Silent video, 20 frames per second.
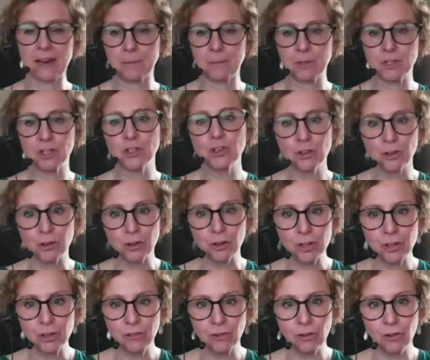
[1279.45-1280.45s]
I'm sure
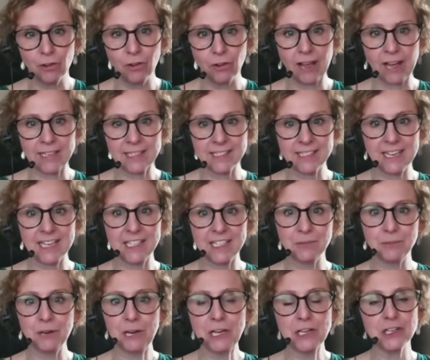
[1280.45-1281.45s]
you've all had a data
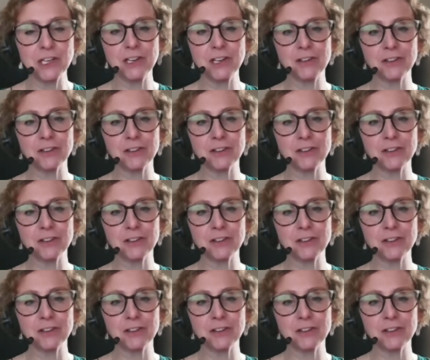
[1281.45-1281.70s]
breach in